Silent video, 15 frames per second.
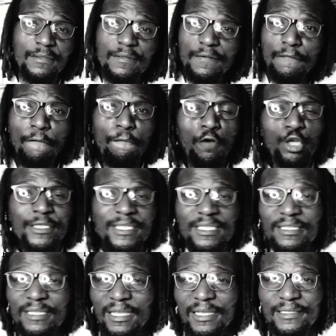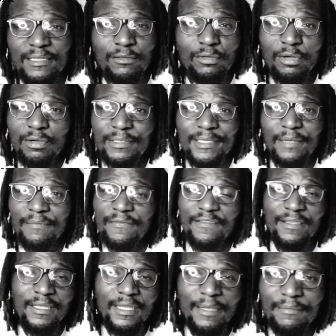14 years ago or
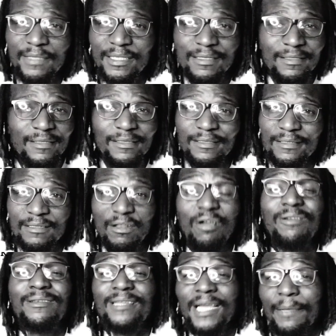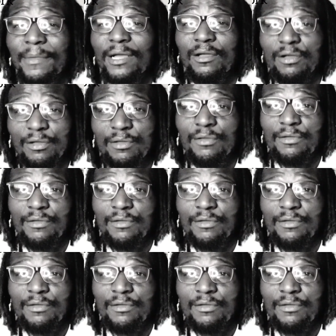something. I mean, long time ago.